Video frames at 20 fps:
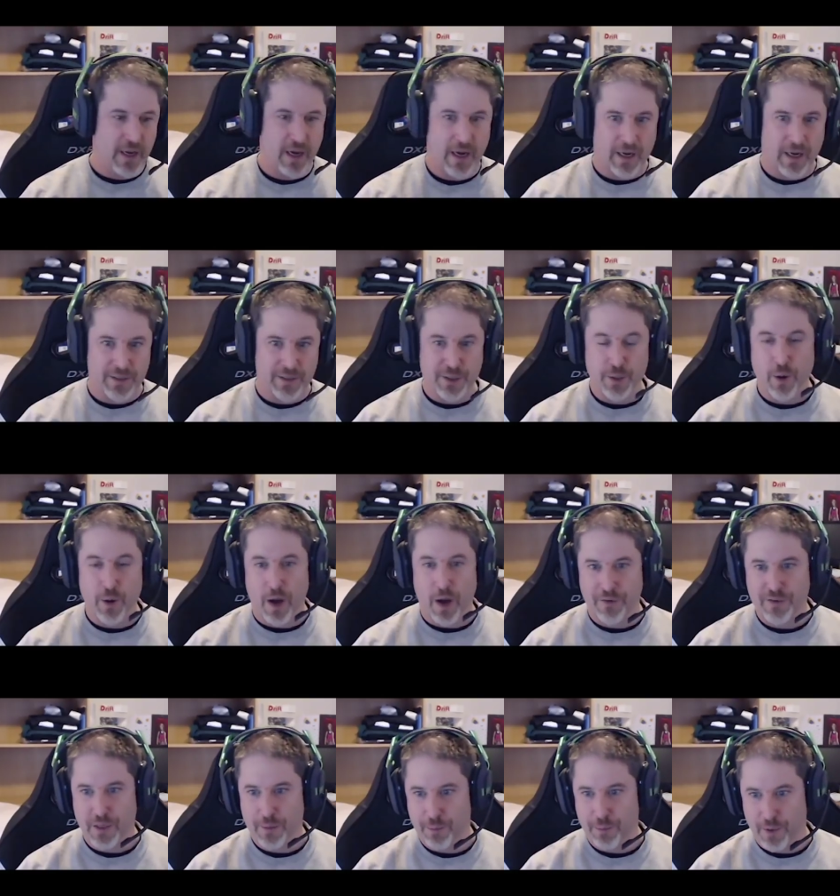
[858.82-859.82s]
uh, two
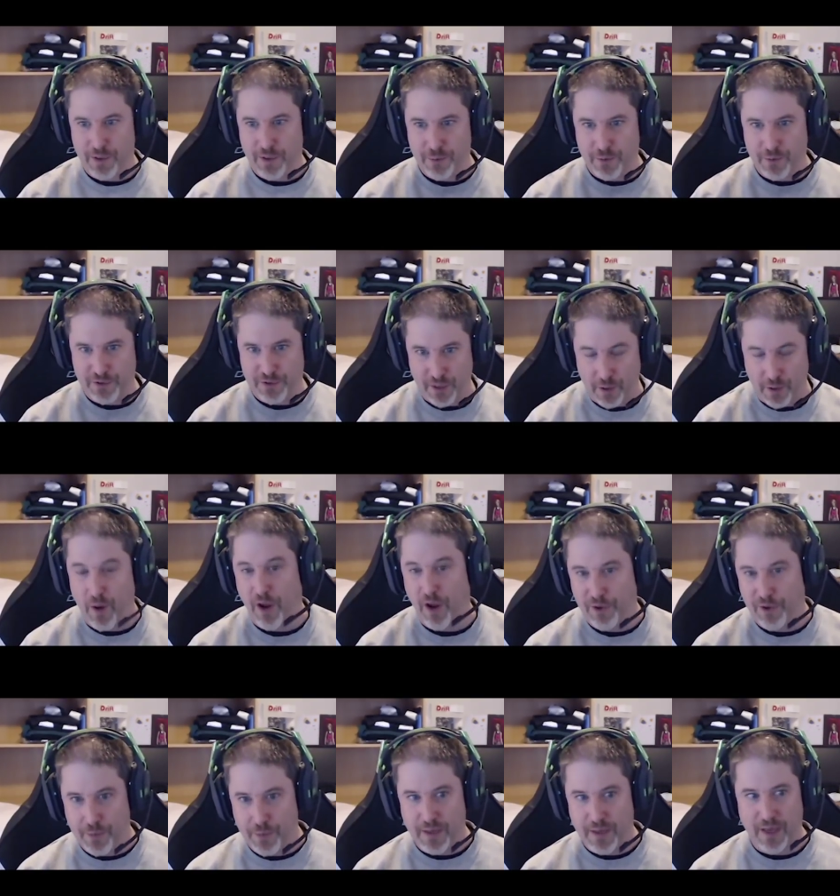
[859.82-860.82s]
offset books will still
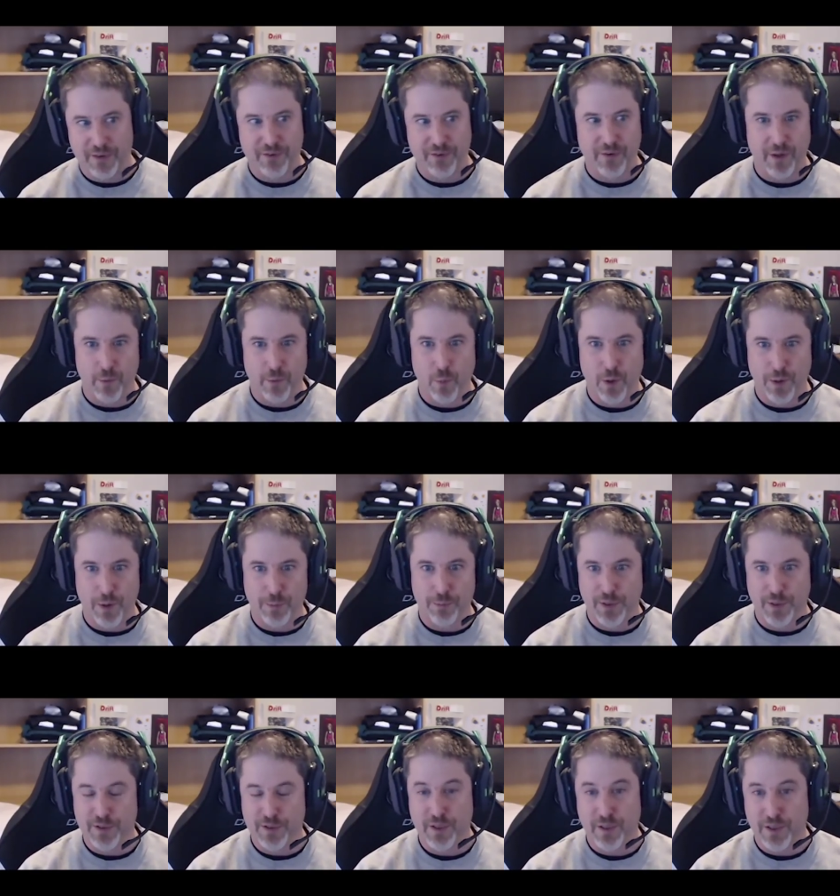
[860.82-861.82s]
cost me less than one
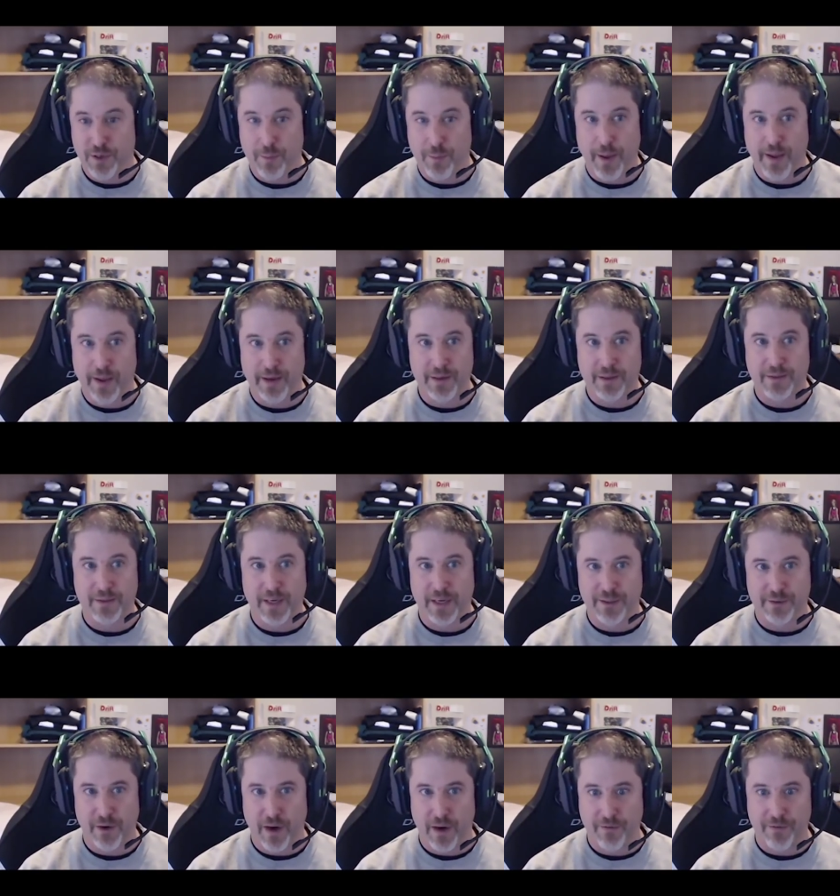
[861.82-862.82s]
print on demand at,
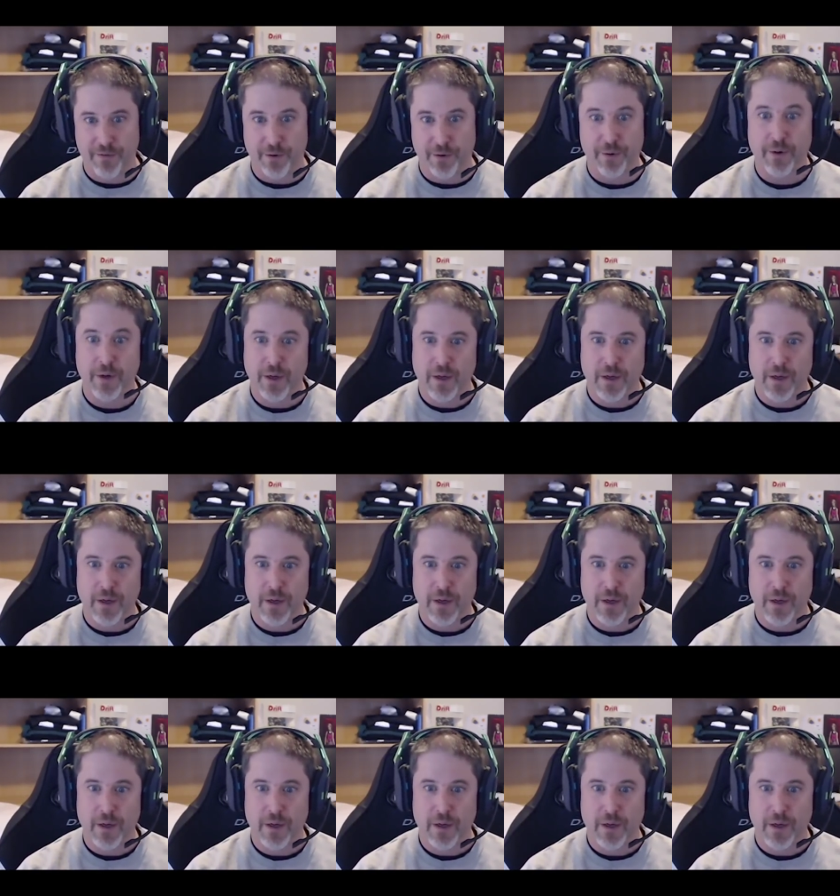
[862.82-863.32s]
at drive through.